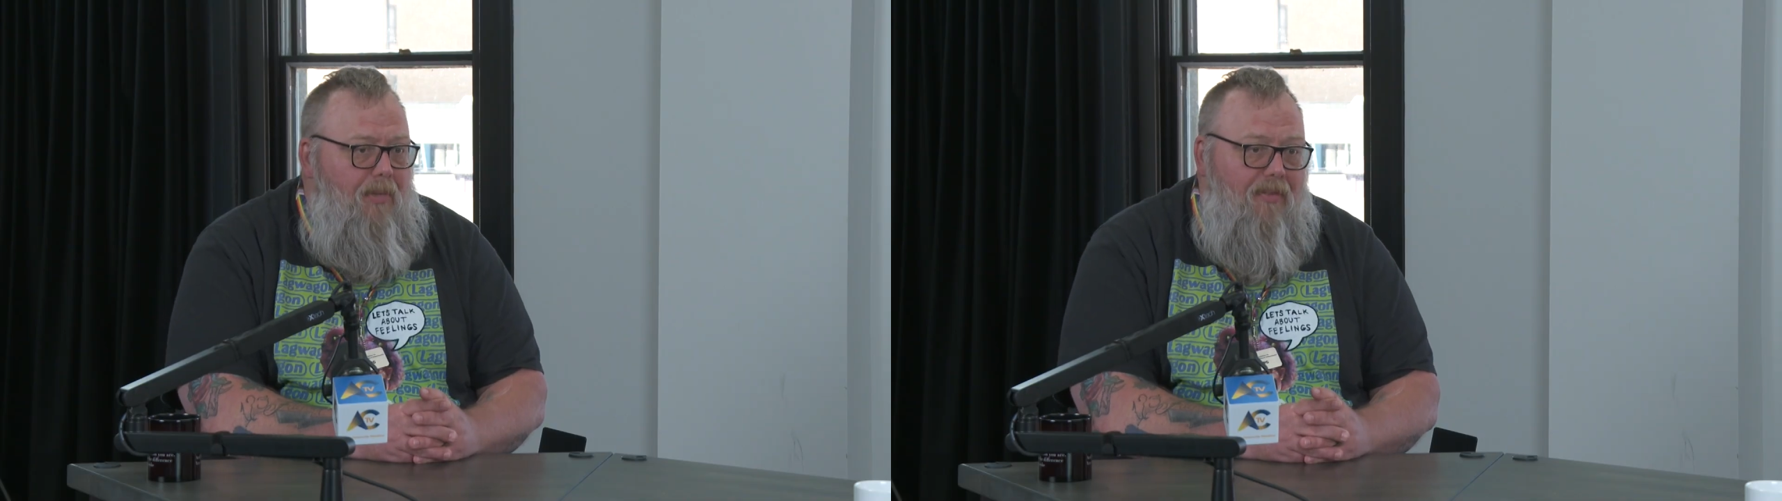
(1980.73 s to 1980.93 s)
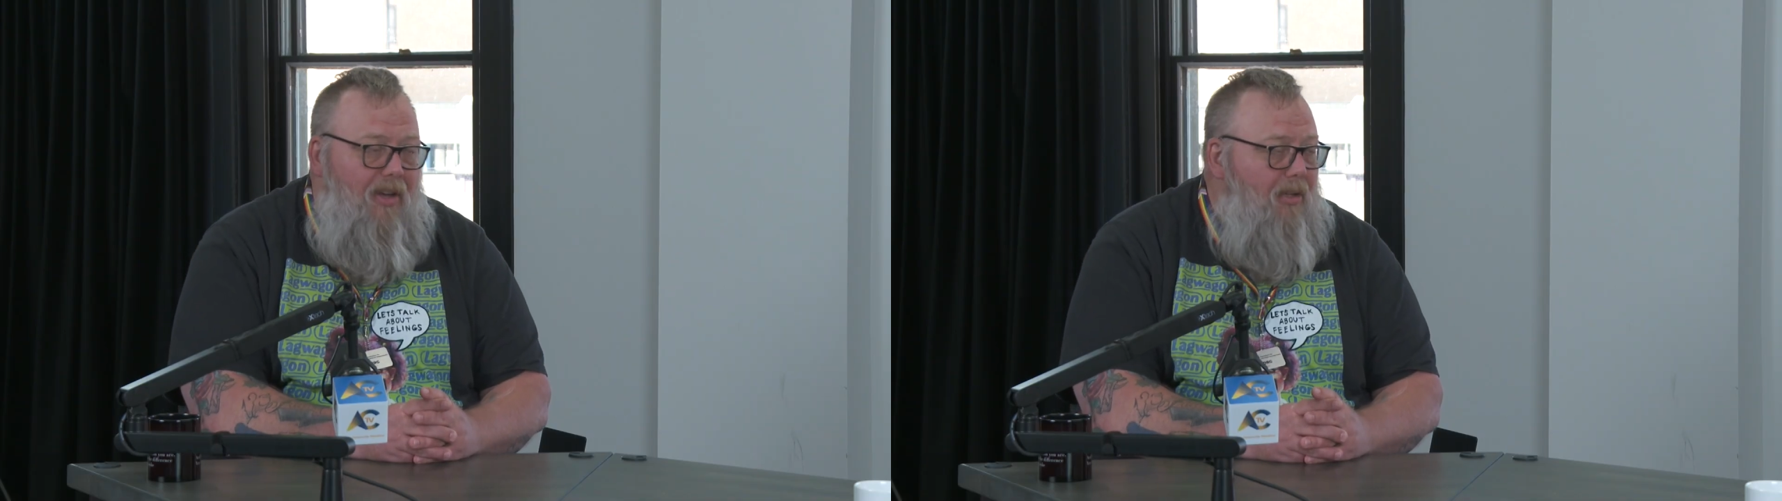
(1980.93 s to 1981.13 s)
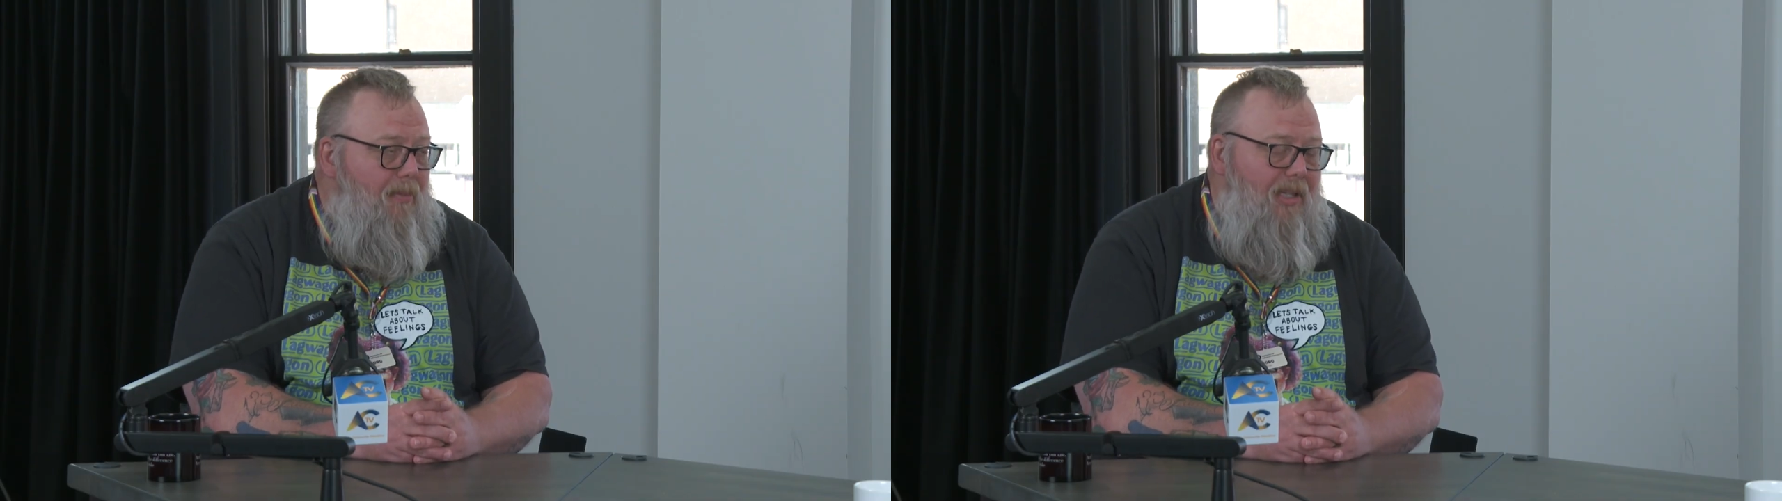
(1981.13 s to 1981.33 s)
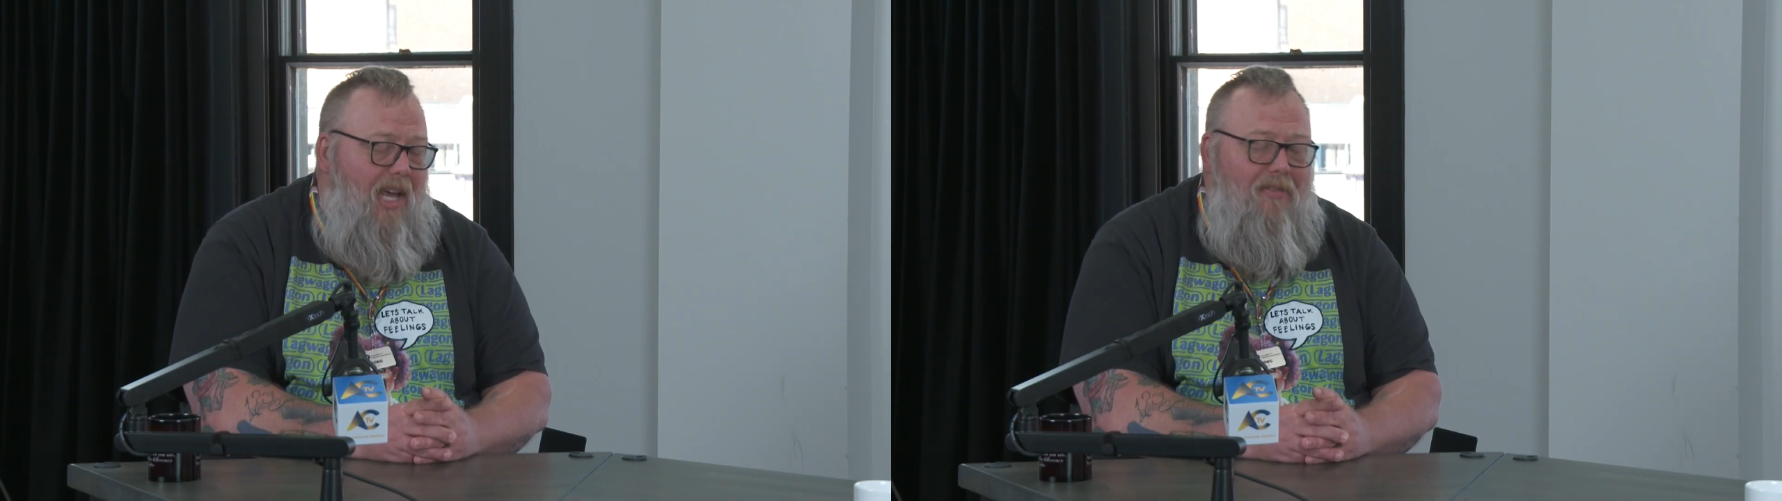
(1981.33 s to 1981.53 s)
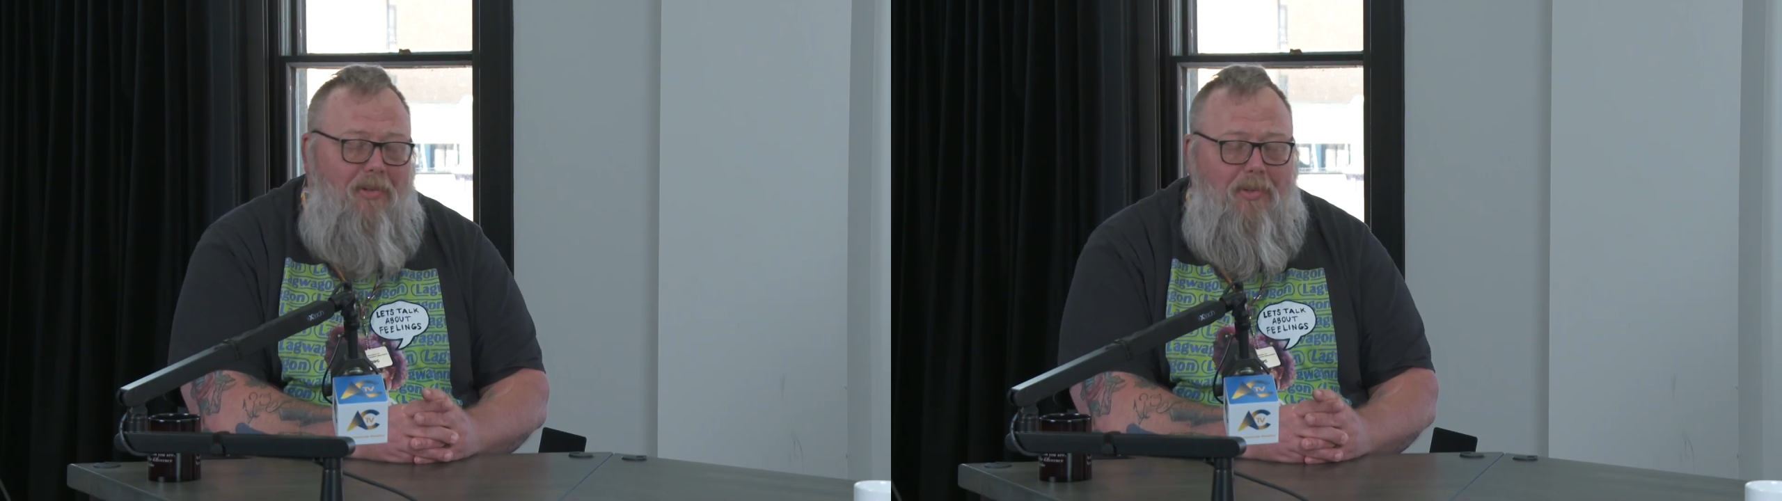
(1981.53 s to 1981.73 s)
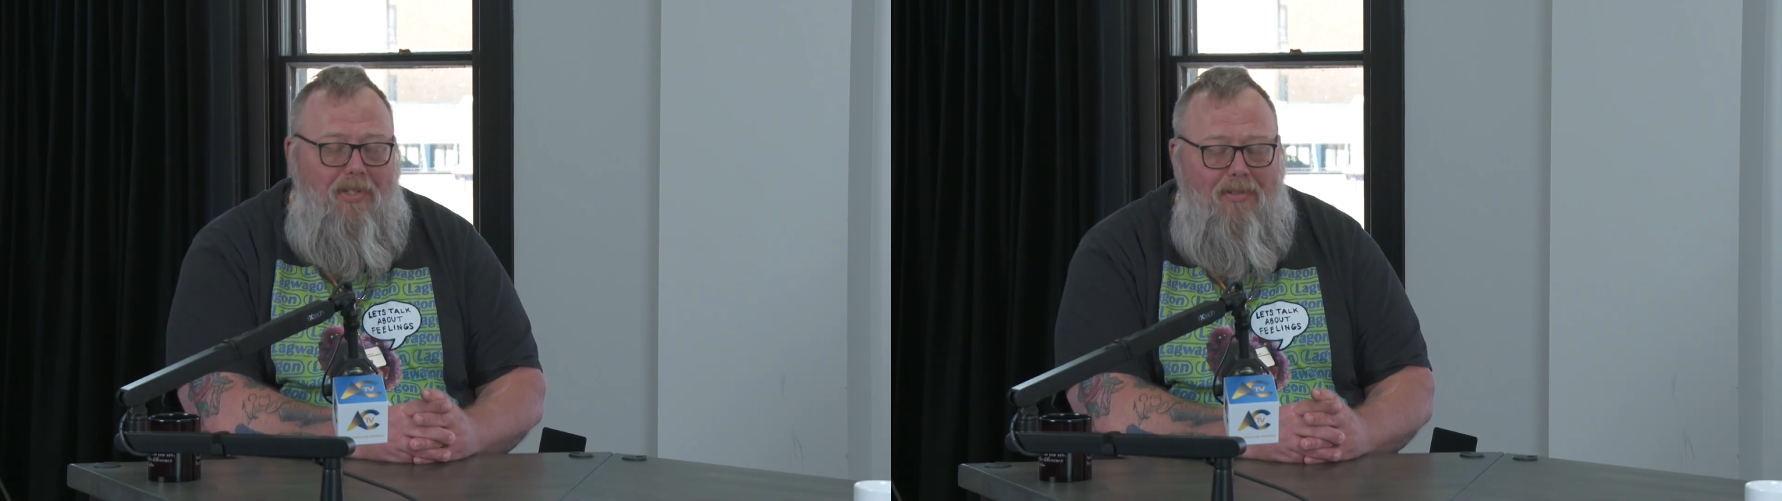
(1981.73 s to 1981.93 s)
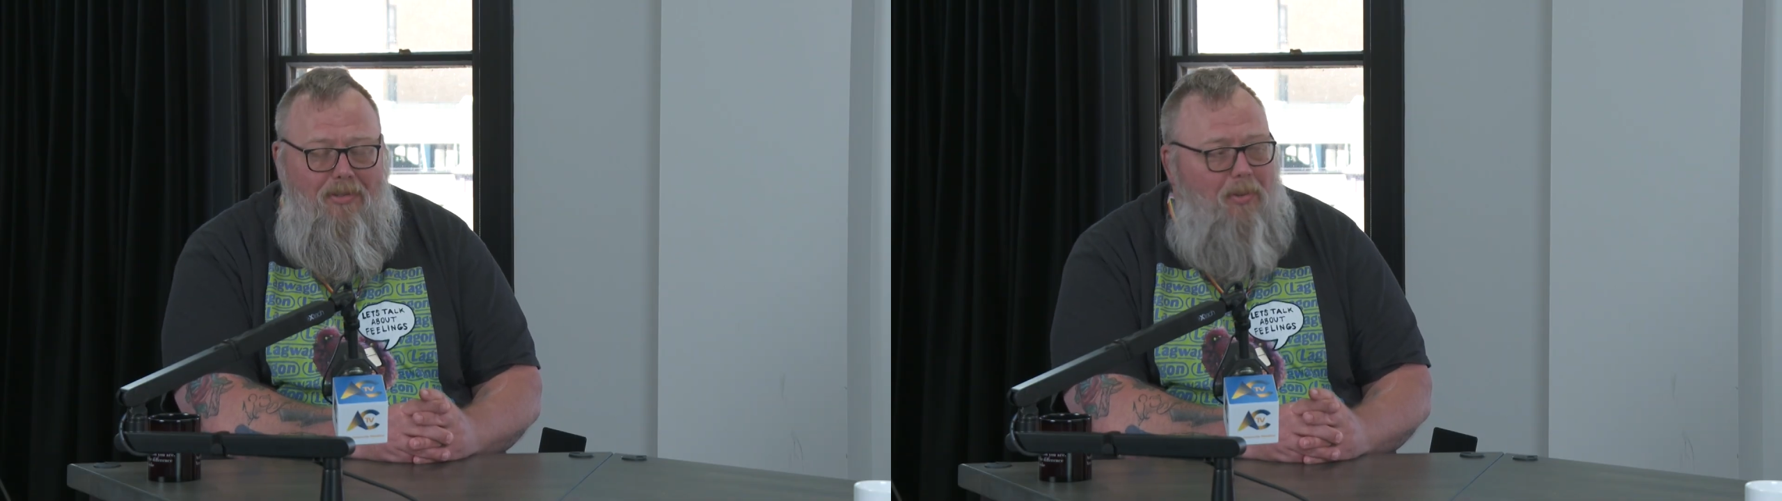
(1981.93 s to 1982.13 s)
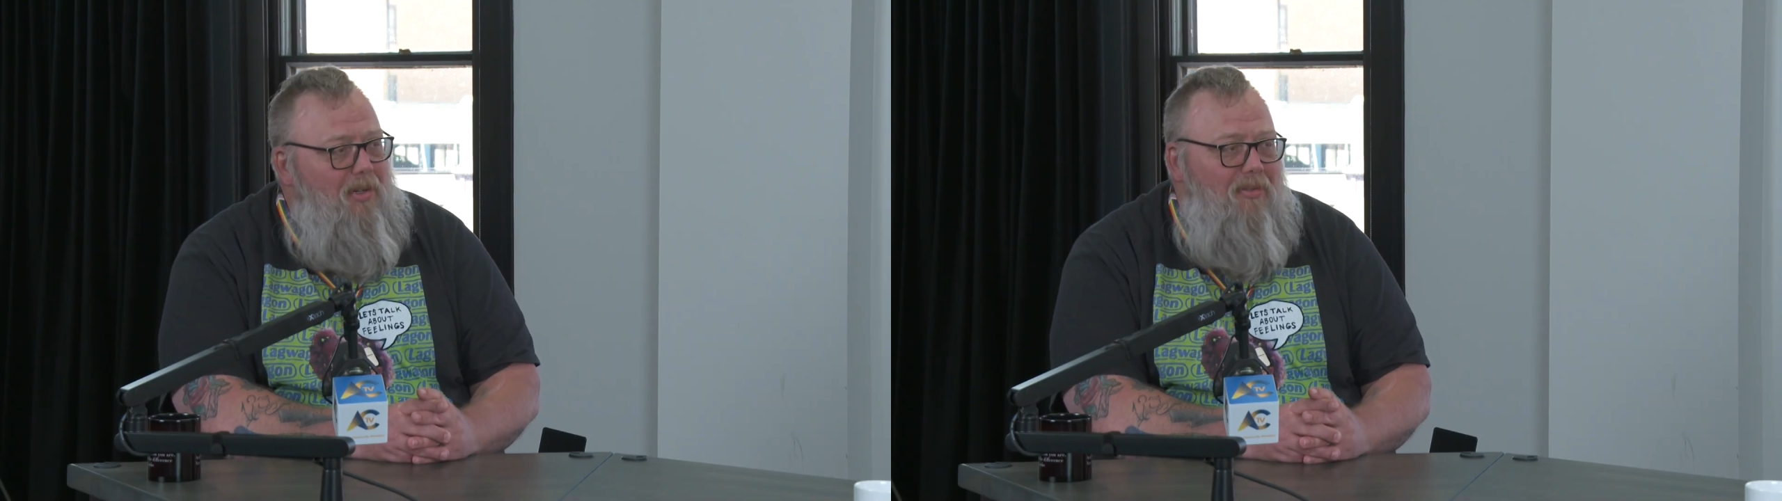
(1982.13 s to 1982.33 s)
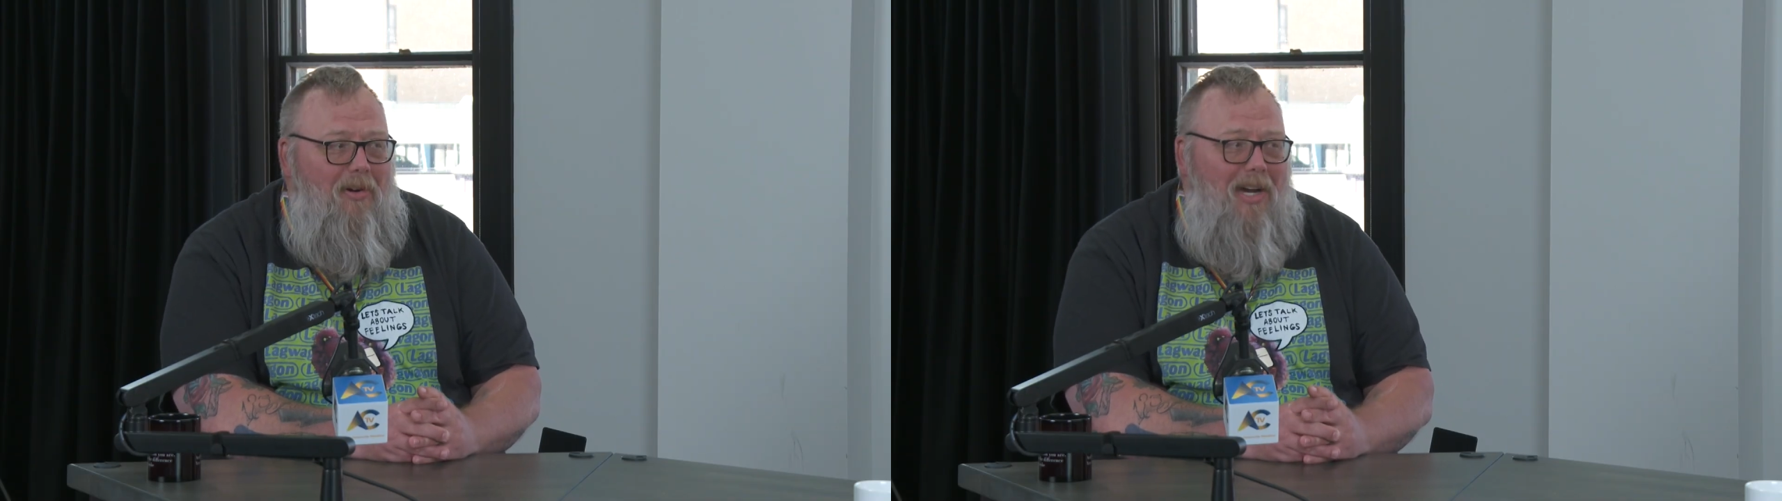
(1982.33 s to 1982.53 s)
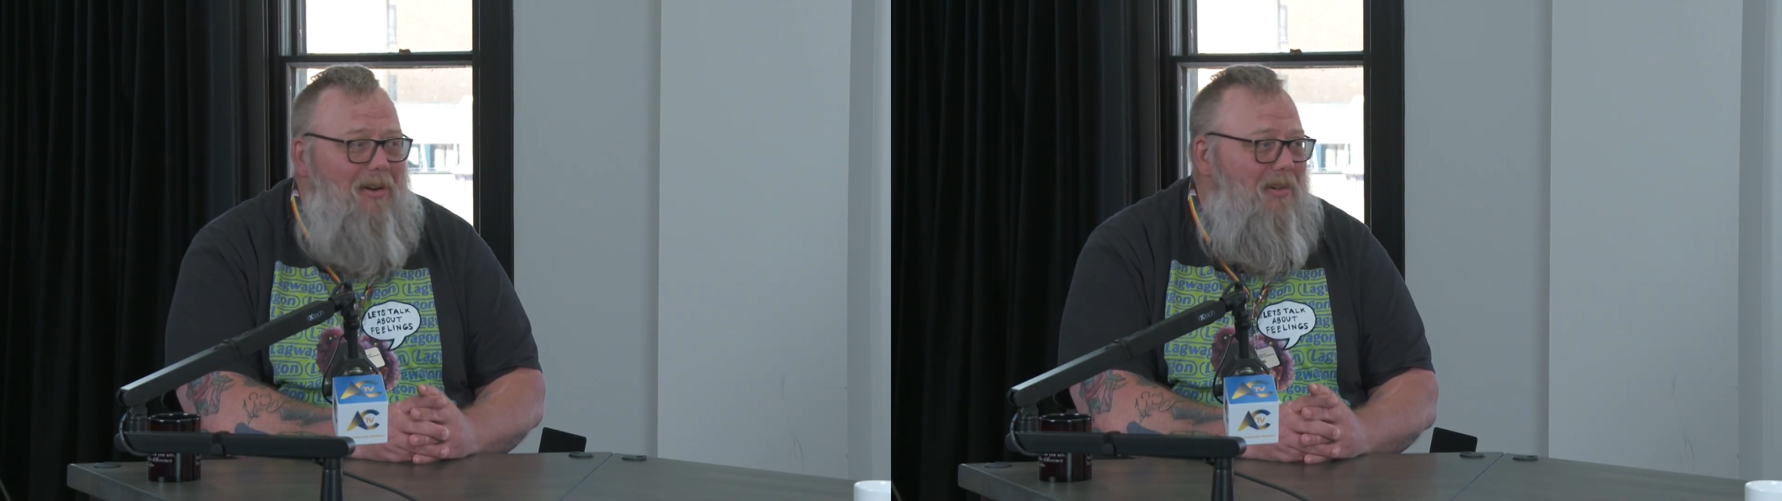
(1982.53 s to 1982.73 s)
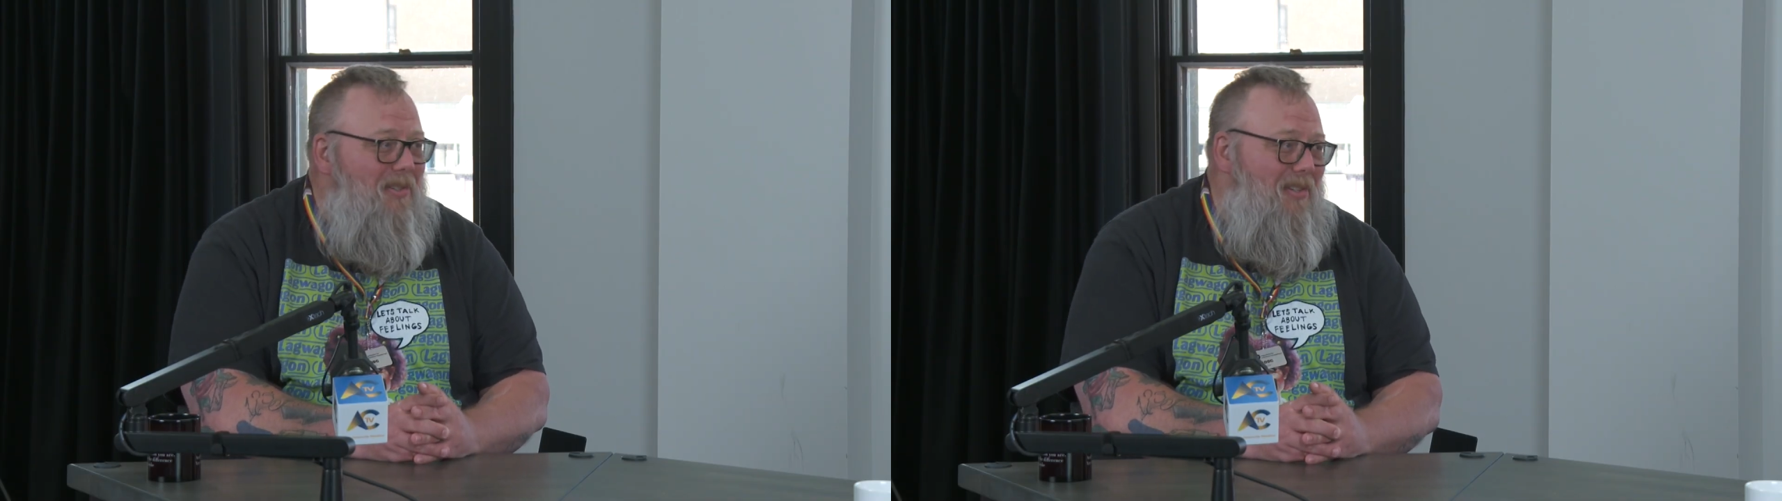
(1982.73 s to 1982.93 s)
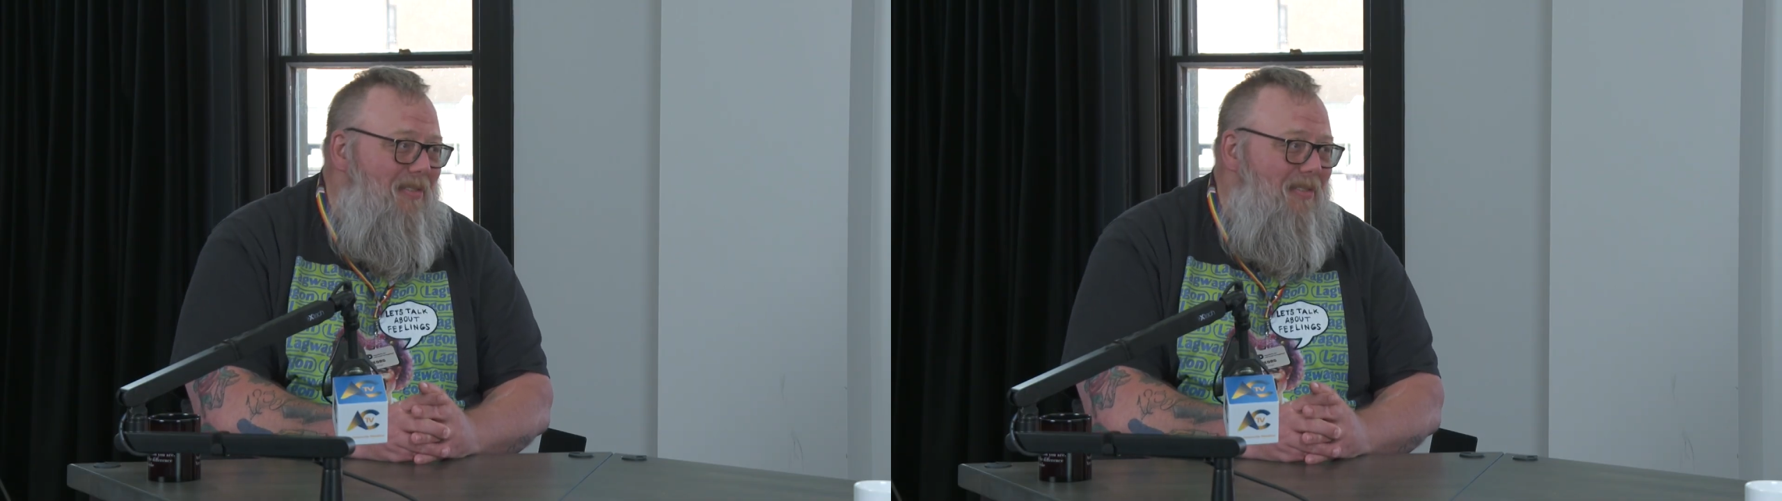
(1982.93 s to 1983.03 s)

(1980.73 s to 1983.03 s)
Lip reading: available to everyone 24 hours,